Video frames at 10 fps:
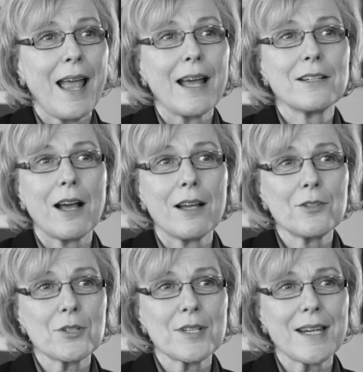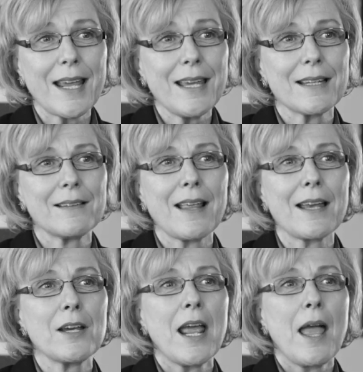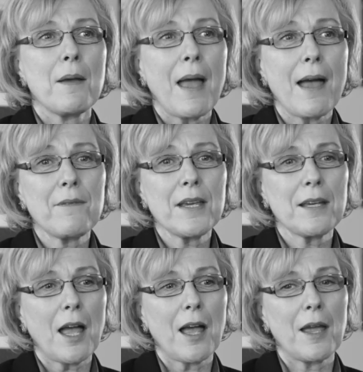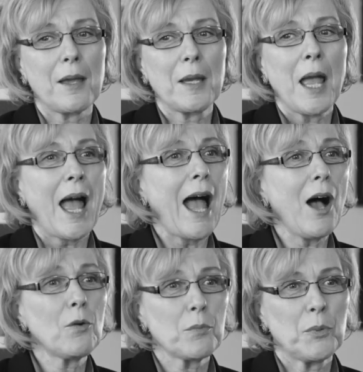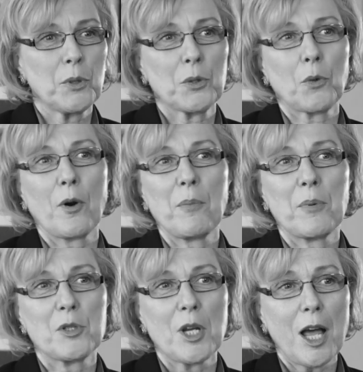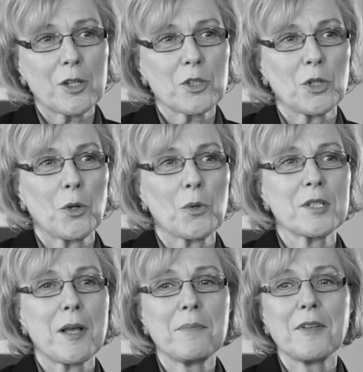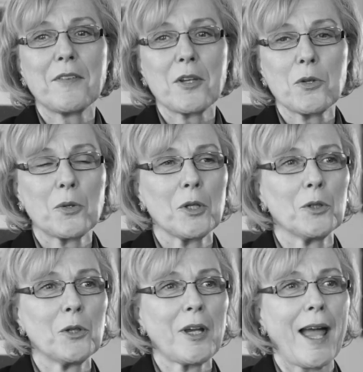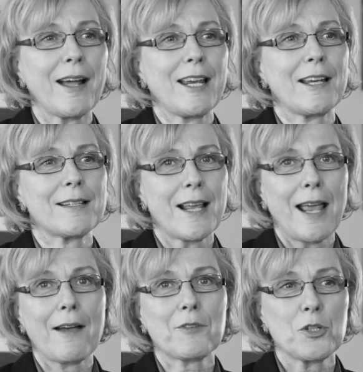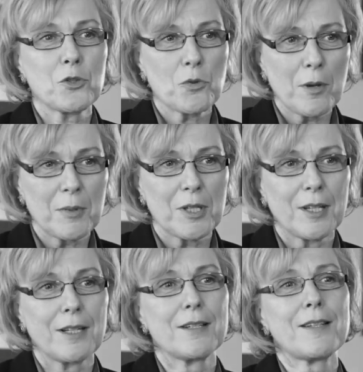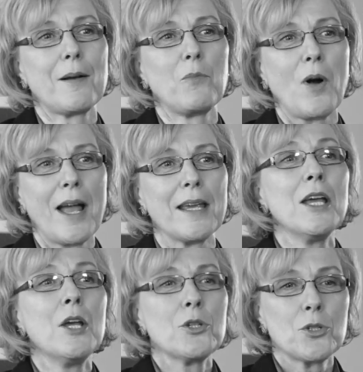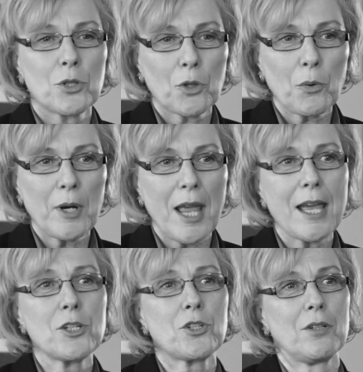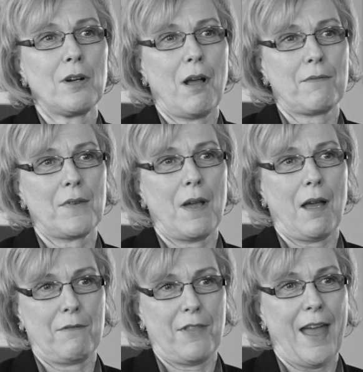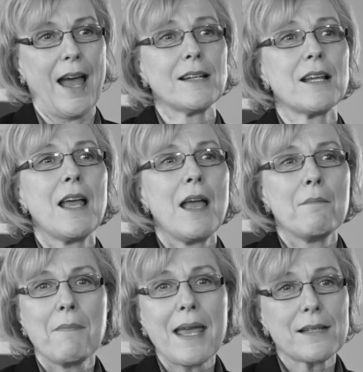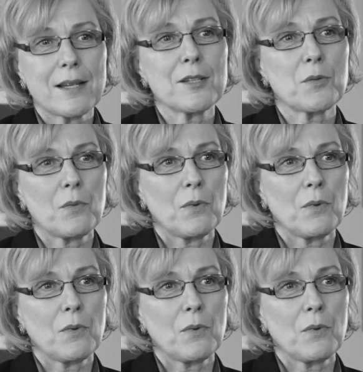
and understand that having a output or a production or something that you can look at and say, I've contributed in some way to the creation of that, makes us